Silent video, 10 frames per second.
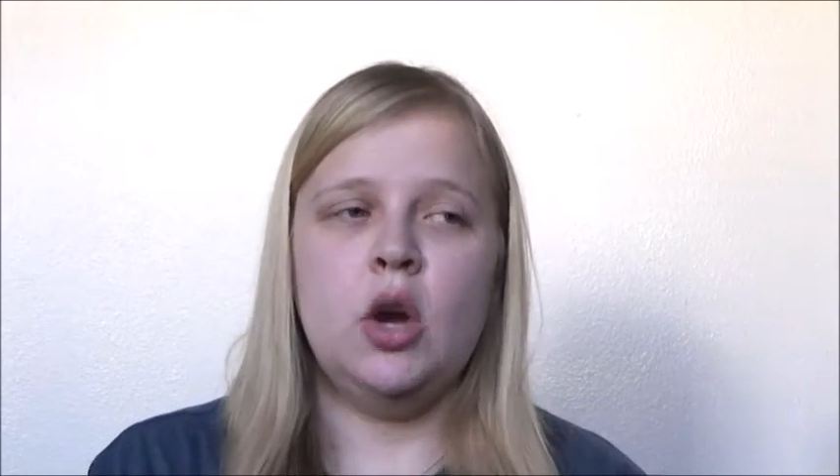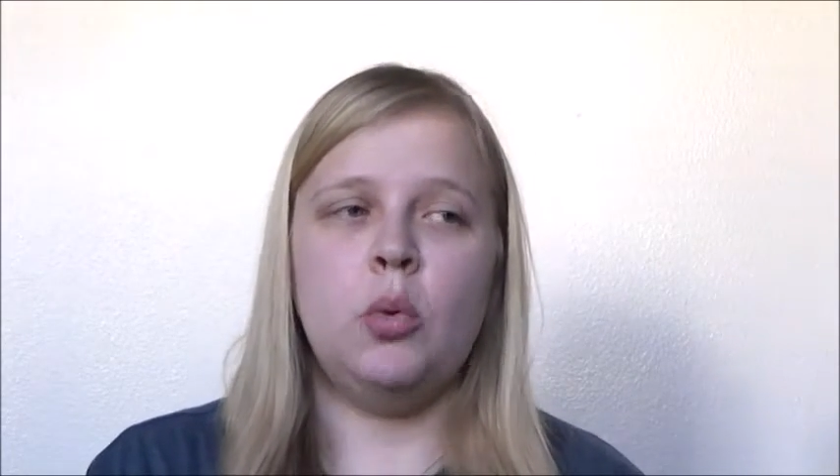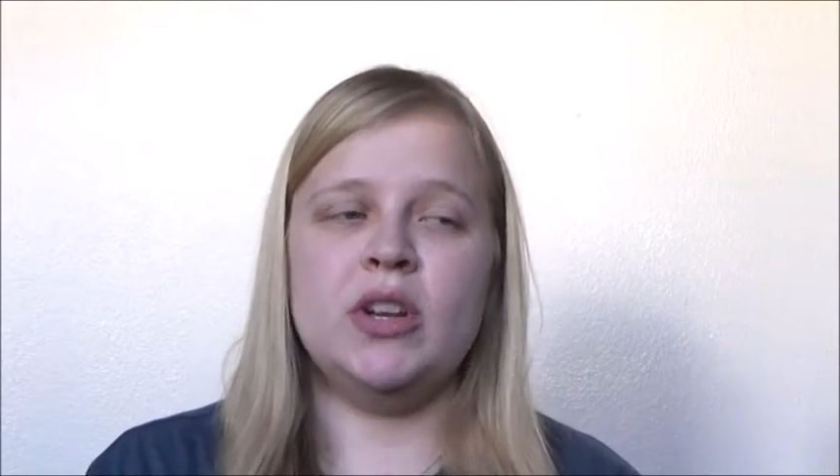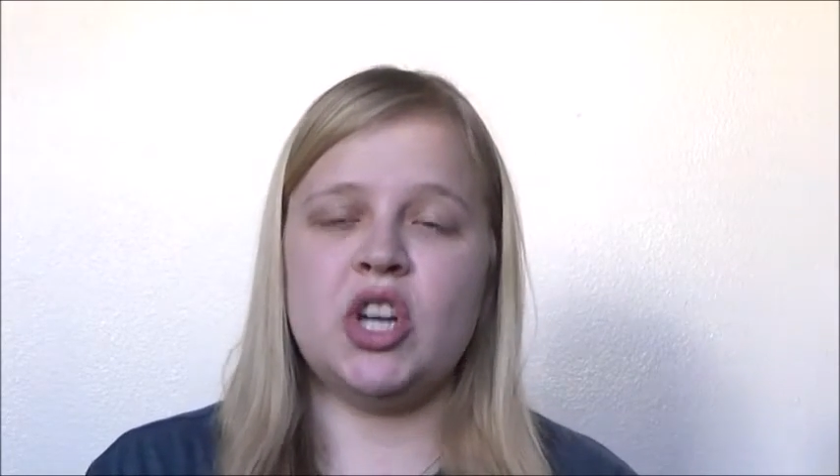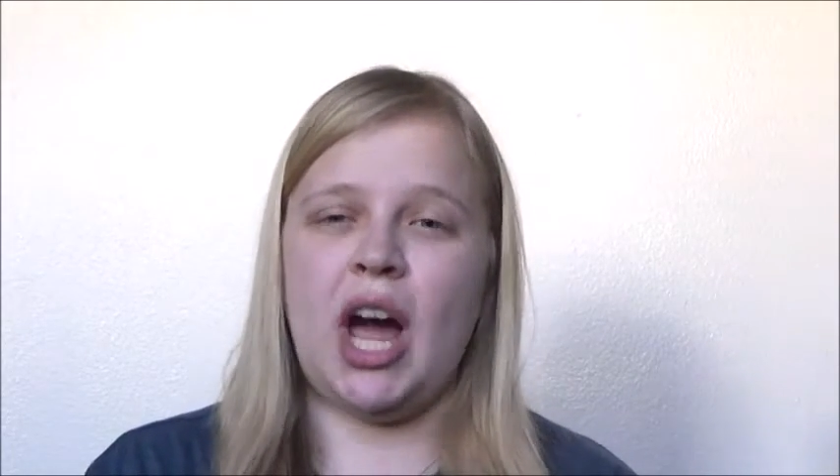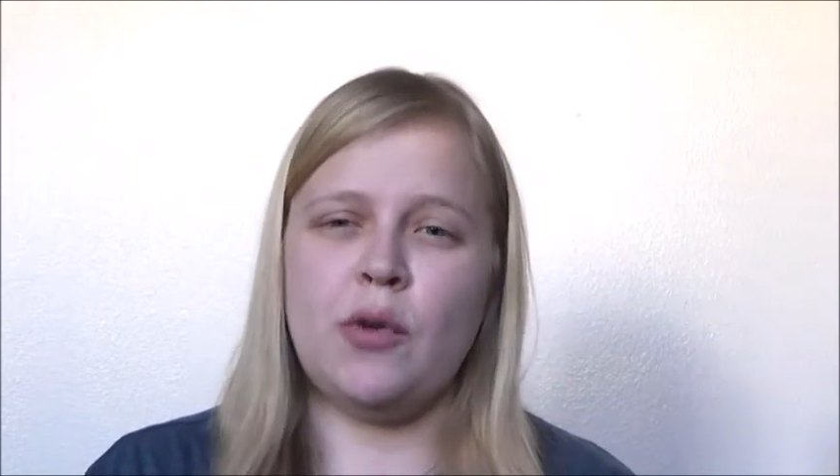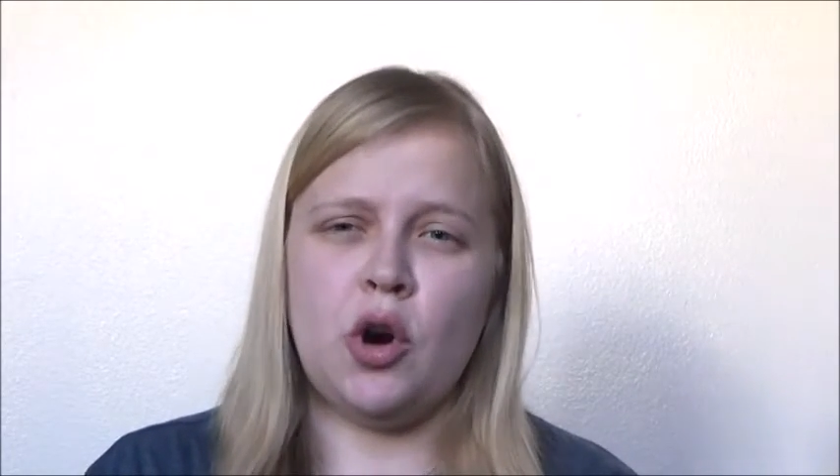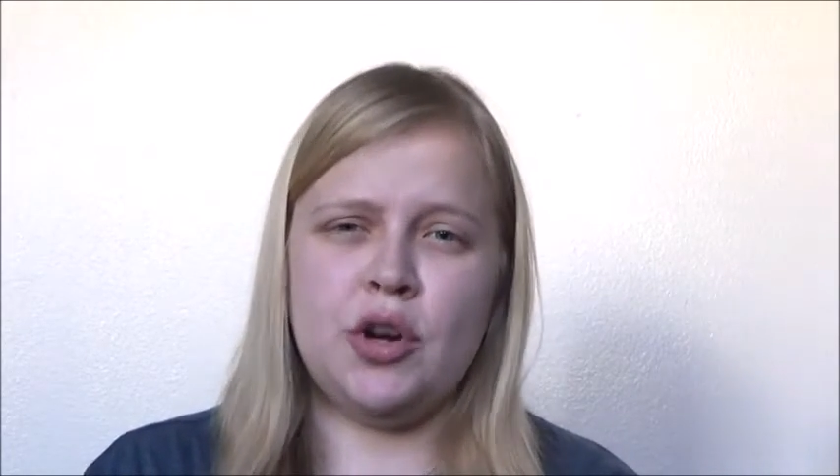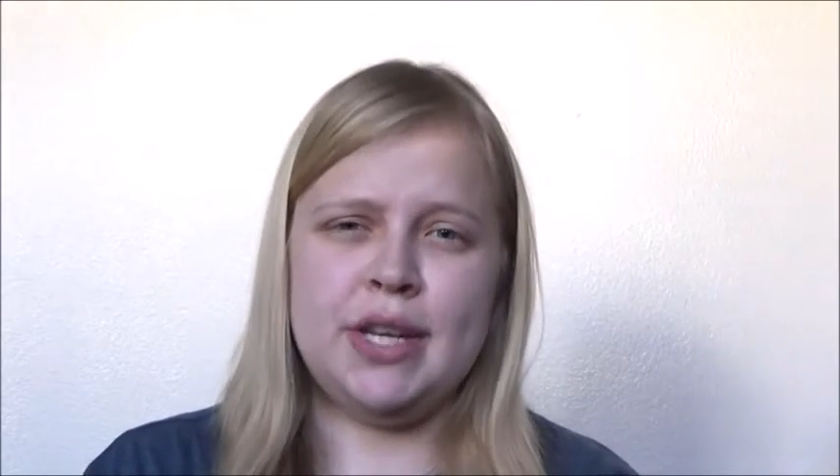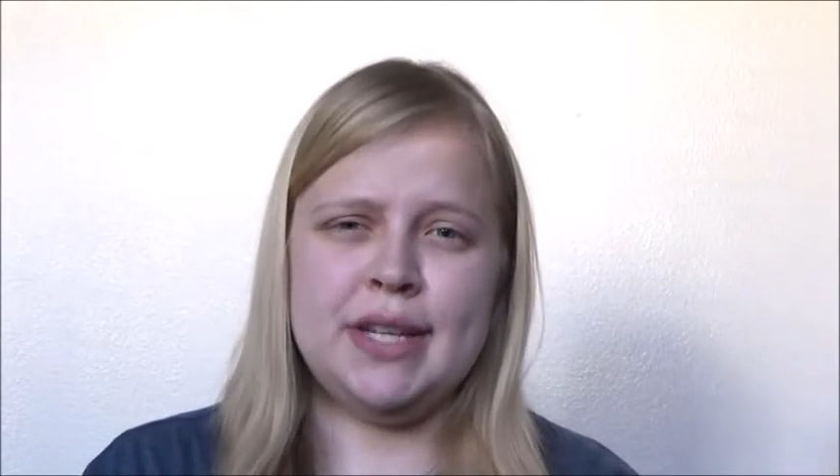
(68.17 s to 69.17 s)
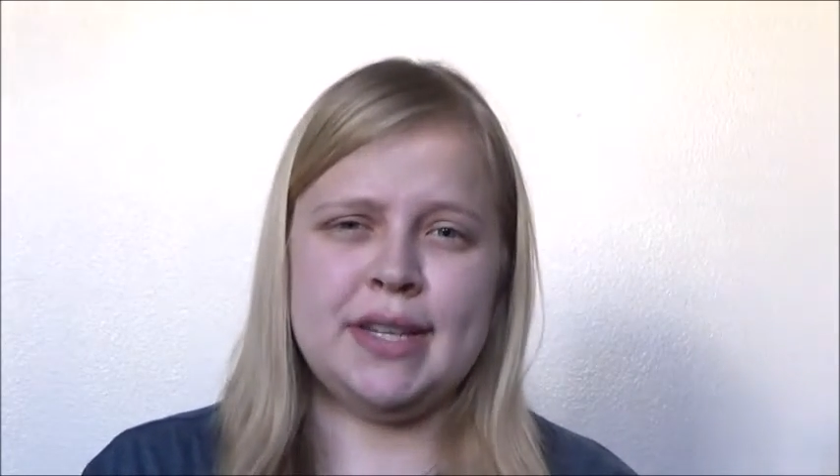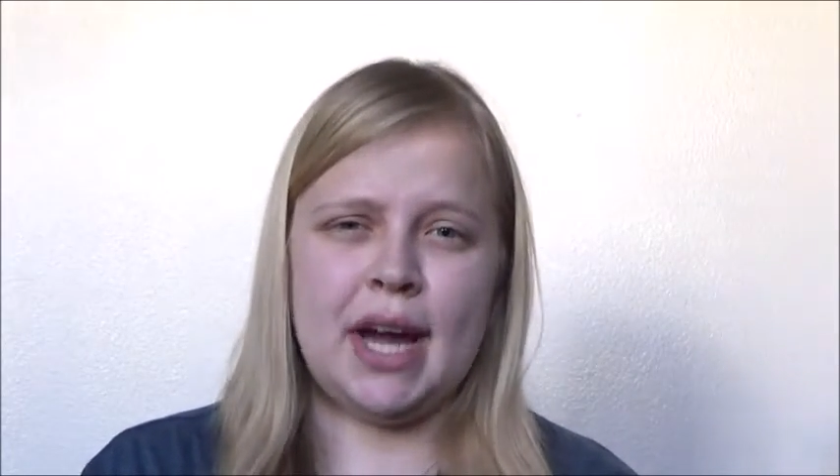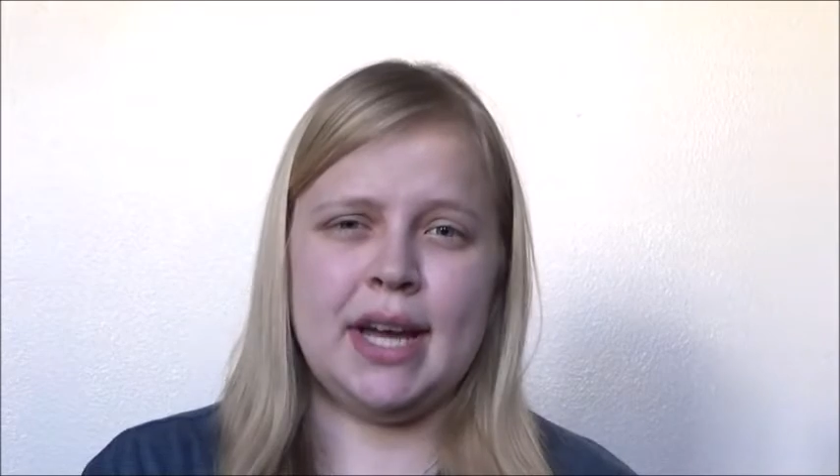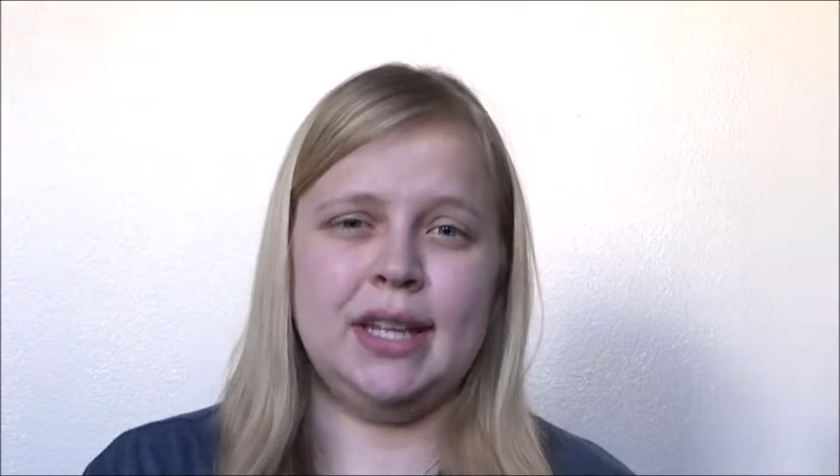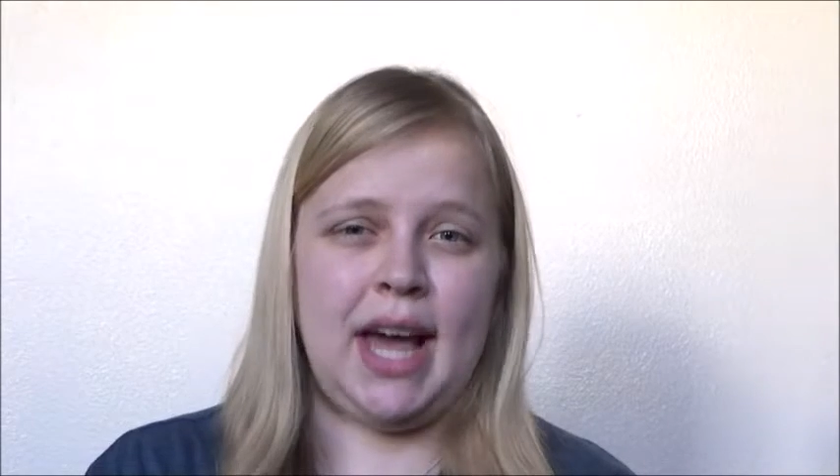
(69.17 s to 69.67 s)
which I've already
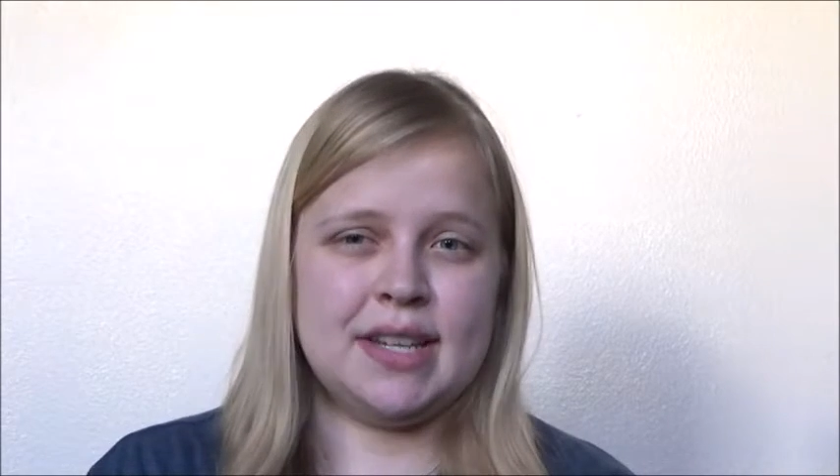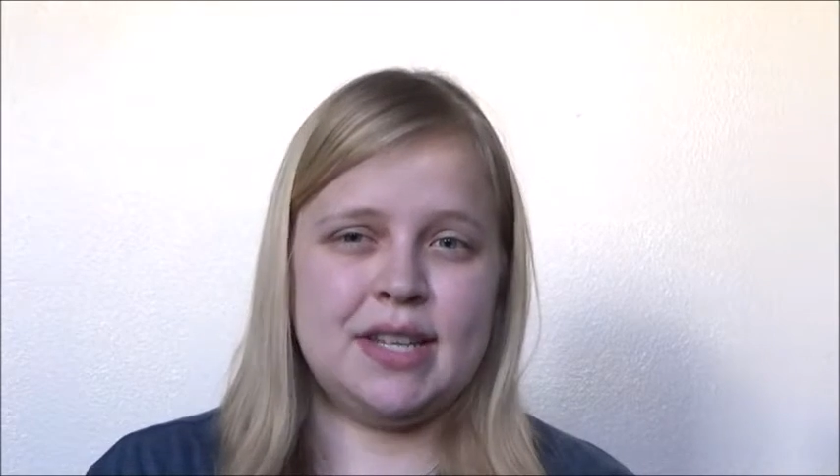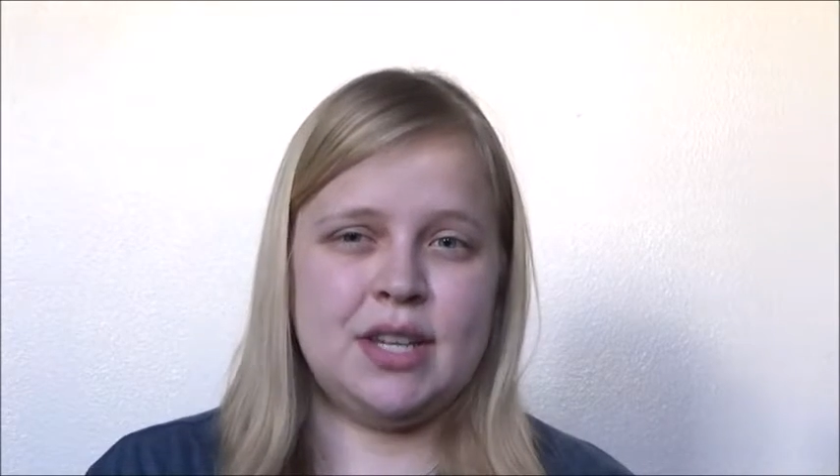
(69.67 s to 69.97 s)
done last